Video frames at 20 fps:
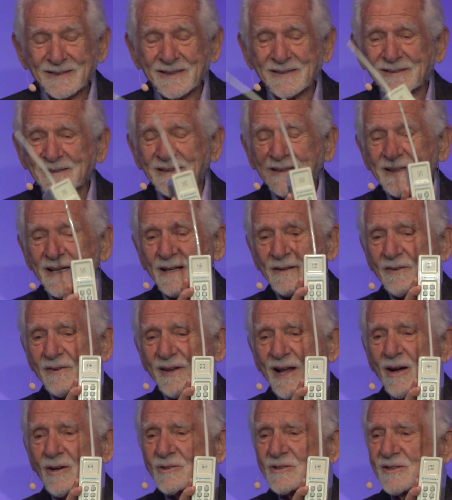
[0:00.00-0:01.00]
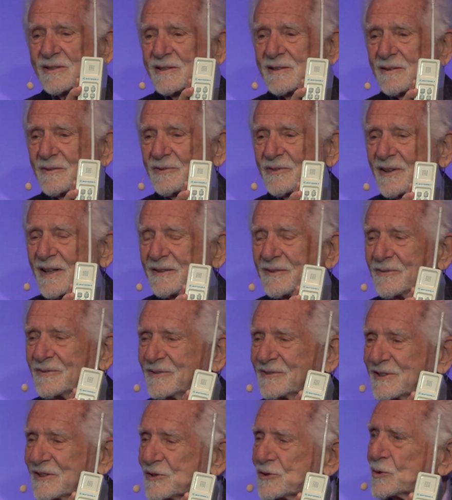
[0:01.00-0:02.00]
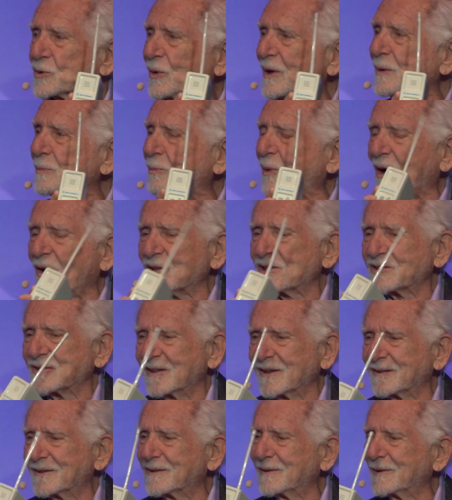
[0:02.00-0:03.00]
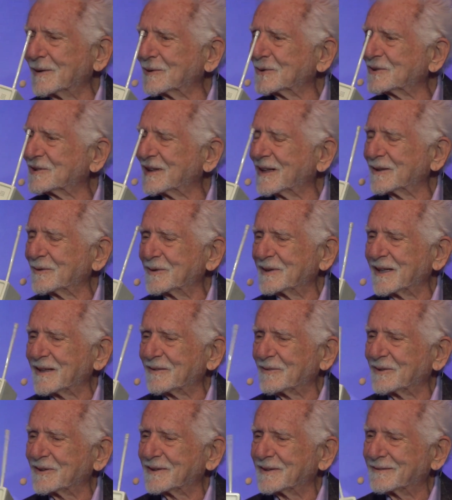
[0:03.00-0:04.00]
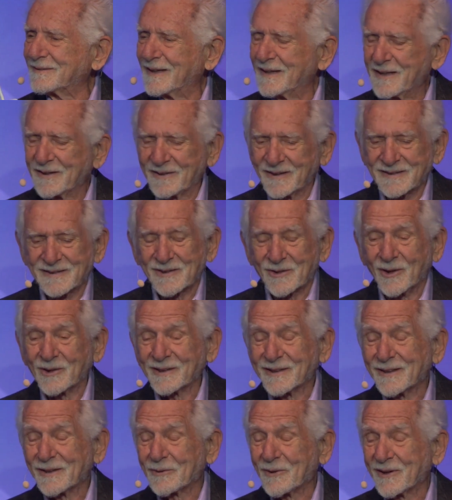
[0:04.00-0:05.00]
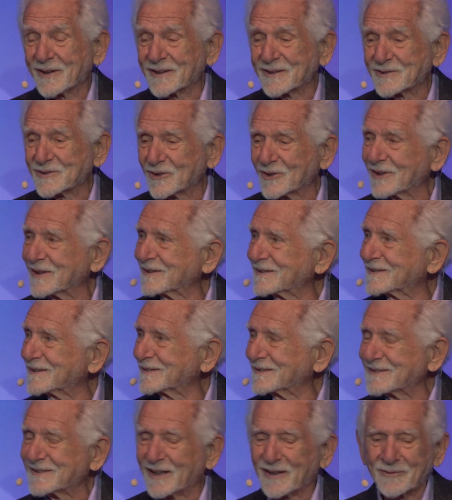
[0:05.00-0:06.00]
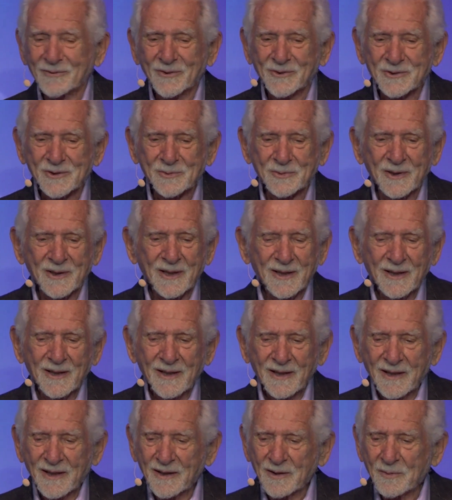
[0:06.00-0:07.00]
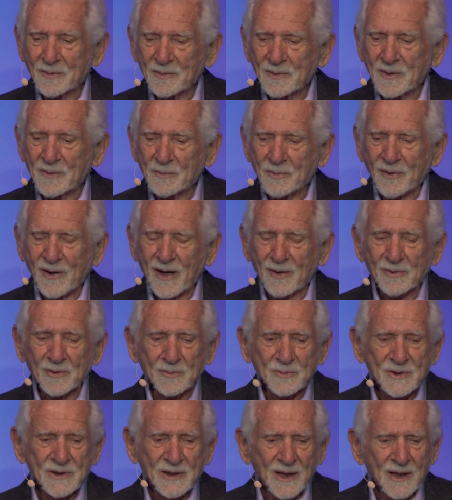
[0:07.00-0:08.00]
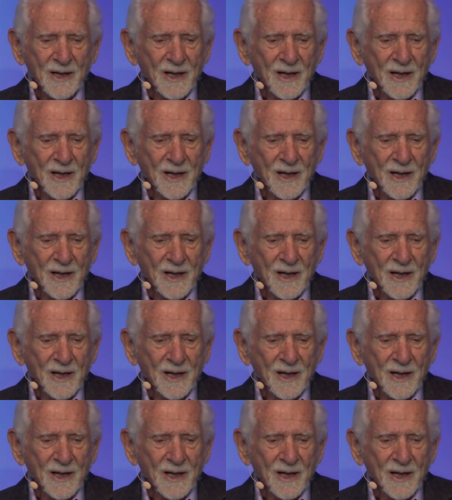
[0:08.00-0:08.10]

this thing had thousands of, of discrete parts in it. You know, today we have a, things called integrated circuits that solve those uh, uh, problems.